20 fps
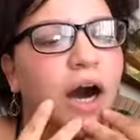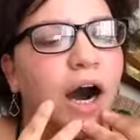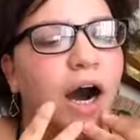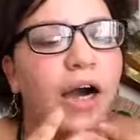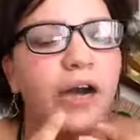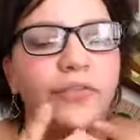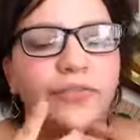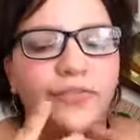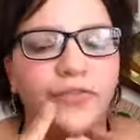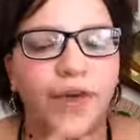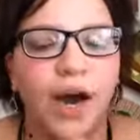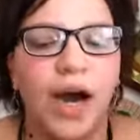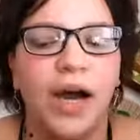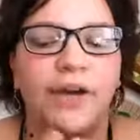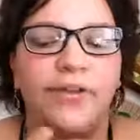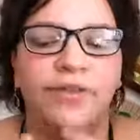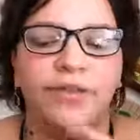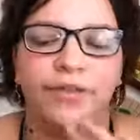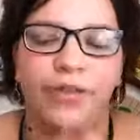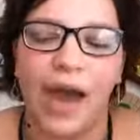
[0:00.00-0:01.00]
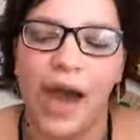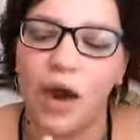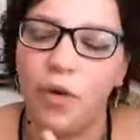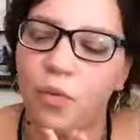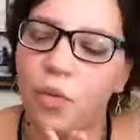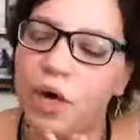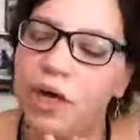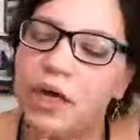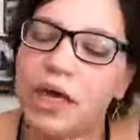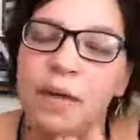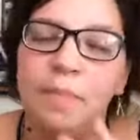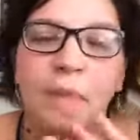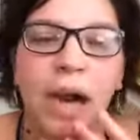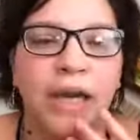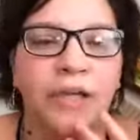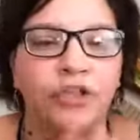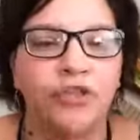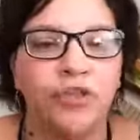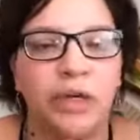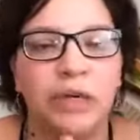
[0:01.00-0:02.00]
I find that one and
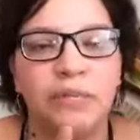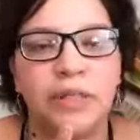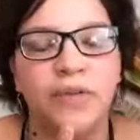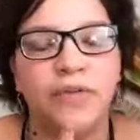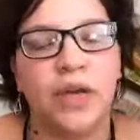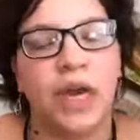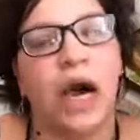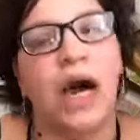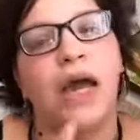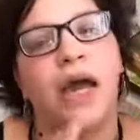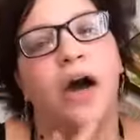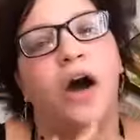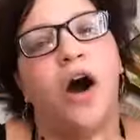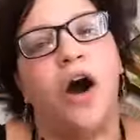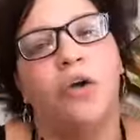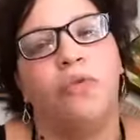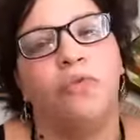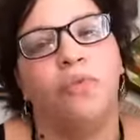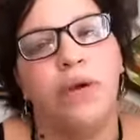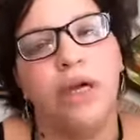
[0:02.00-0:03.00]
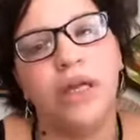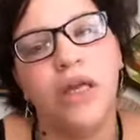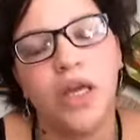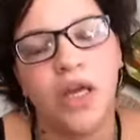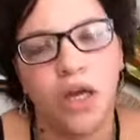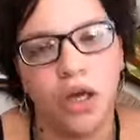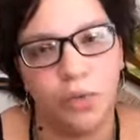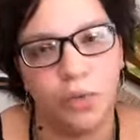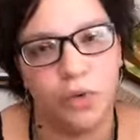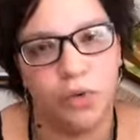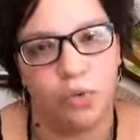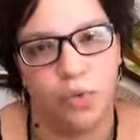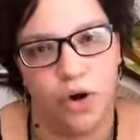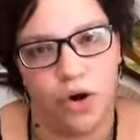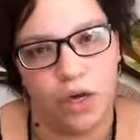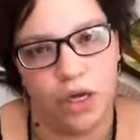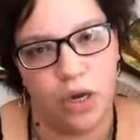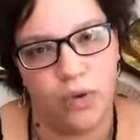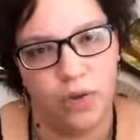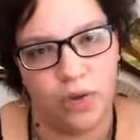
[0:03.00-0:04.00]
my Dreams of Gaia are really good with
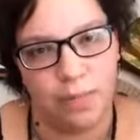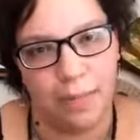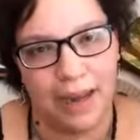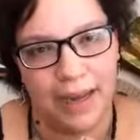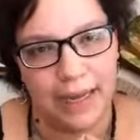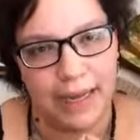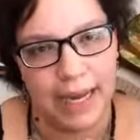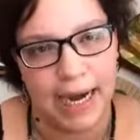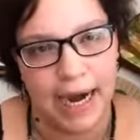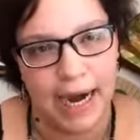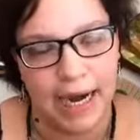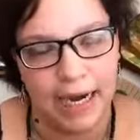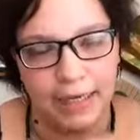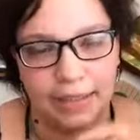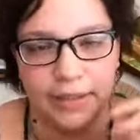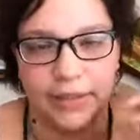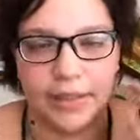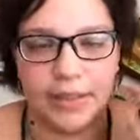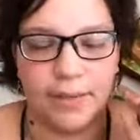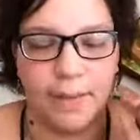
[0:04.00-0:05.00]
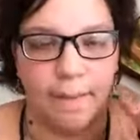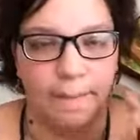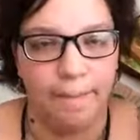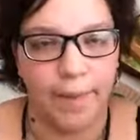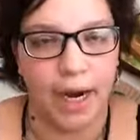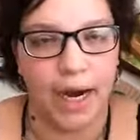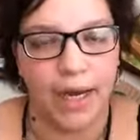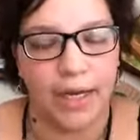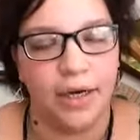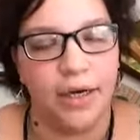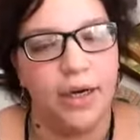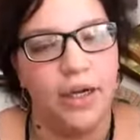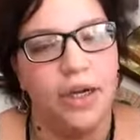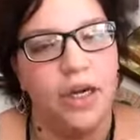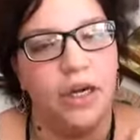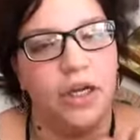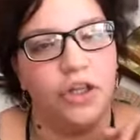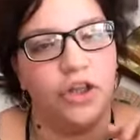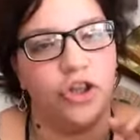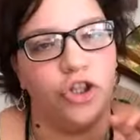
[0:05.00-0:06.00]
working with my guides, but
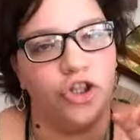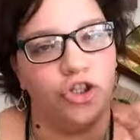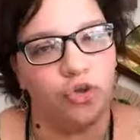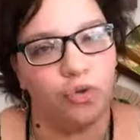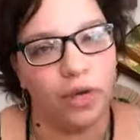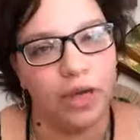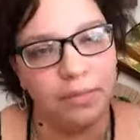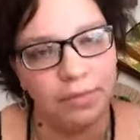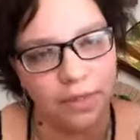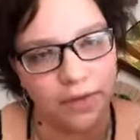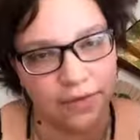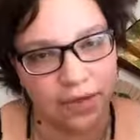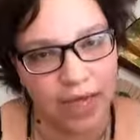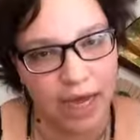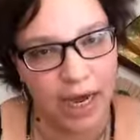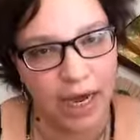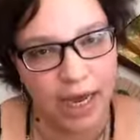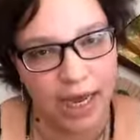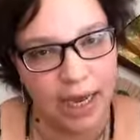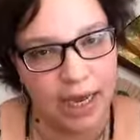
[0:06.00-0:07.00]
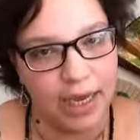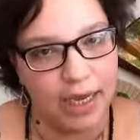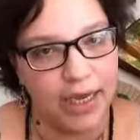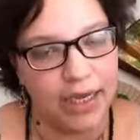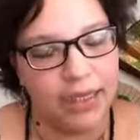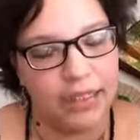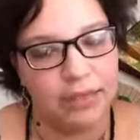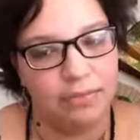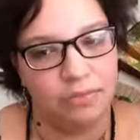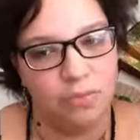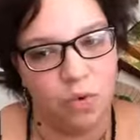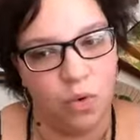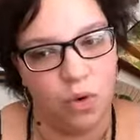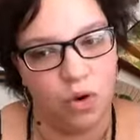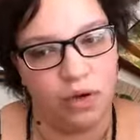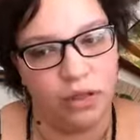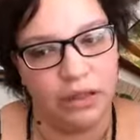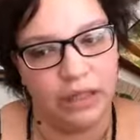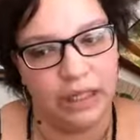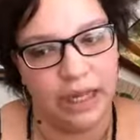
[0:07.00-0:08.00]
the Dreams of Gaia is
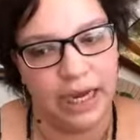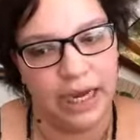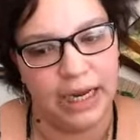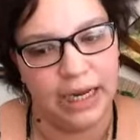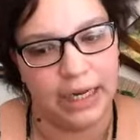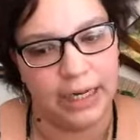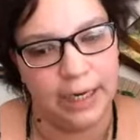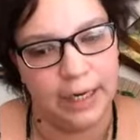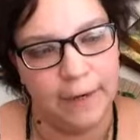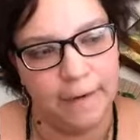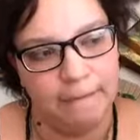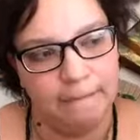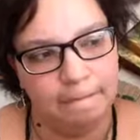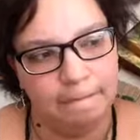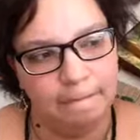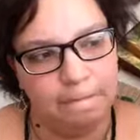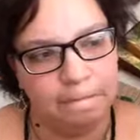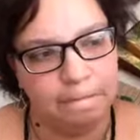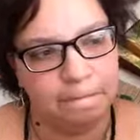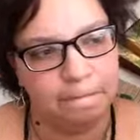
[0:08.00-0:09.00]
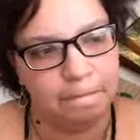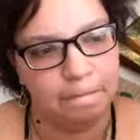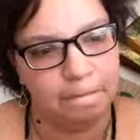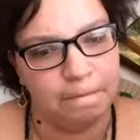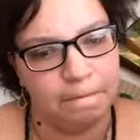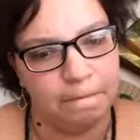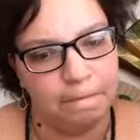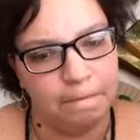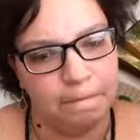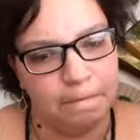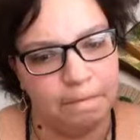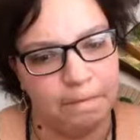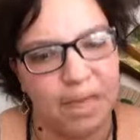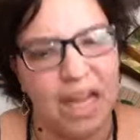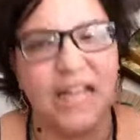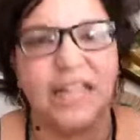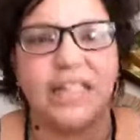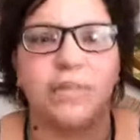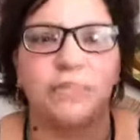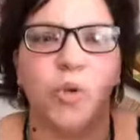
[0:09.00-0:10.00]
more like,
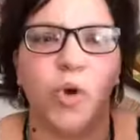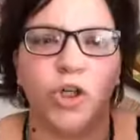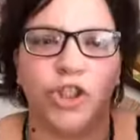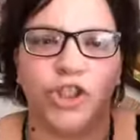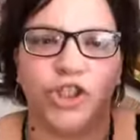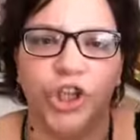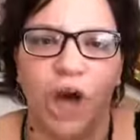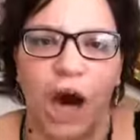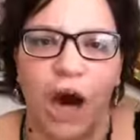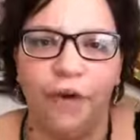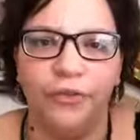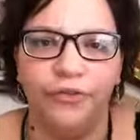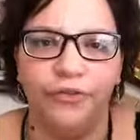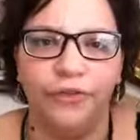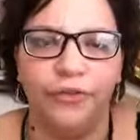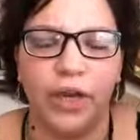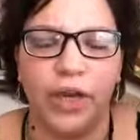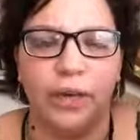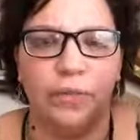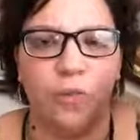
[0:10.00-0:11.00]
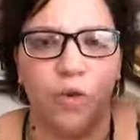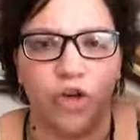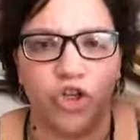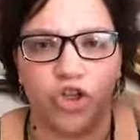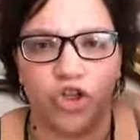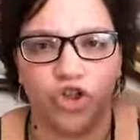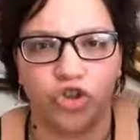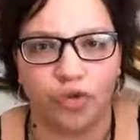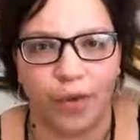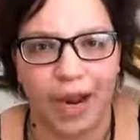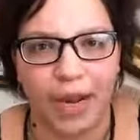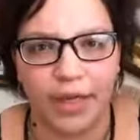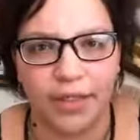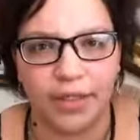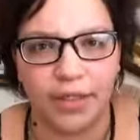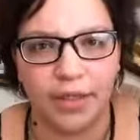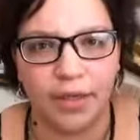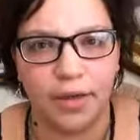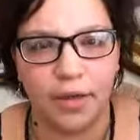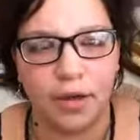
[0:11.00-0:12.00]
it's more tough and more
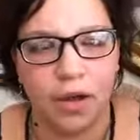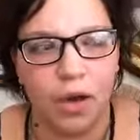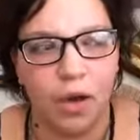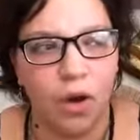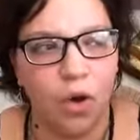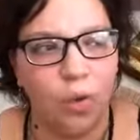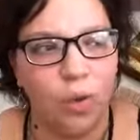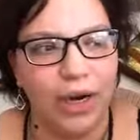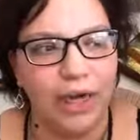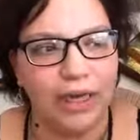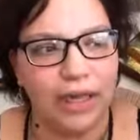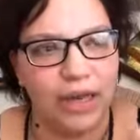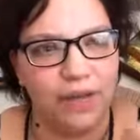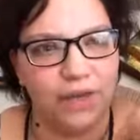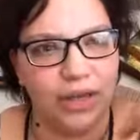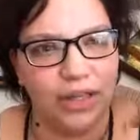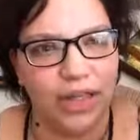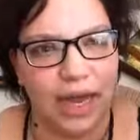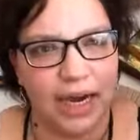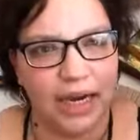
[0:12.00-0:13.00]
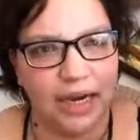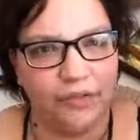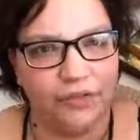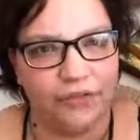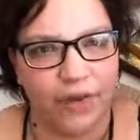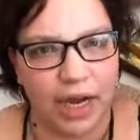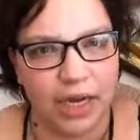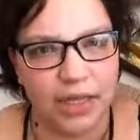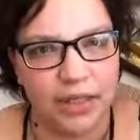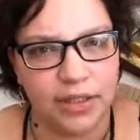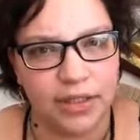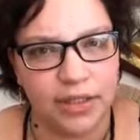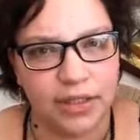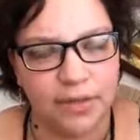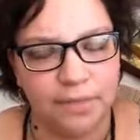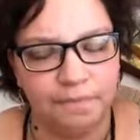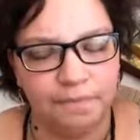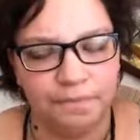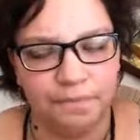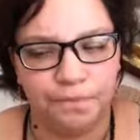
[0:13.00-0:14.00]
strict when giving that
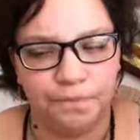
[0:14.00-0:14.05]
advice,